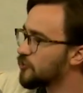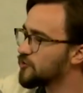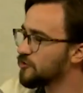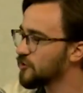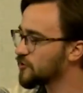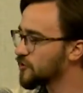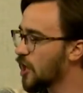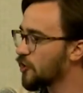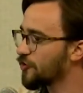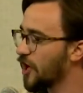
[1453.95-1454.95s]
using these
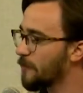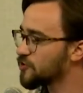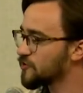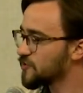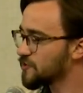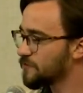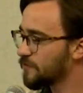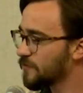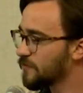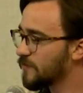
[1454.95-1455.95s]
coloring options,
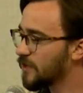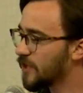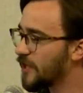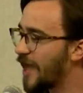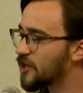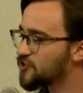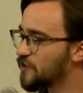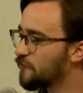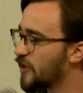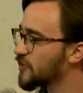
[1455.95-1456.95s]
it actually
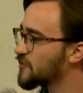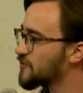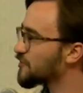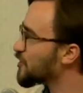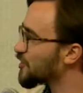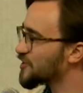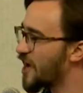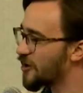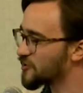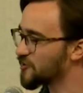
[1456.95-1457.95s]
affects the
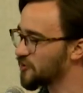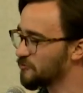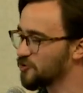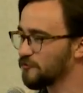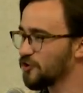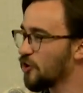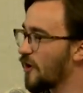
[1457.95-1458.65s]
entire system. So if you go